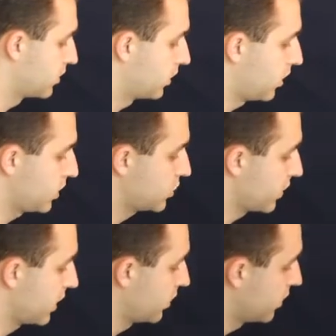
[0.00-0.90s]
The launch
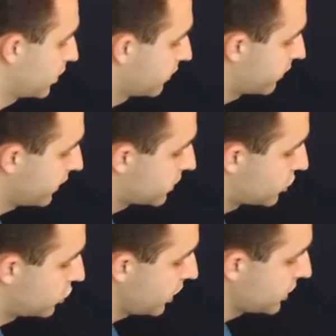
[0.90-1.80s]
rail fits
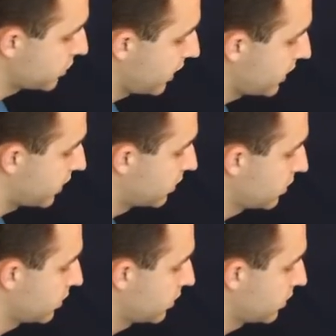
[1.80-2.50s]
just right in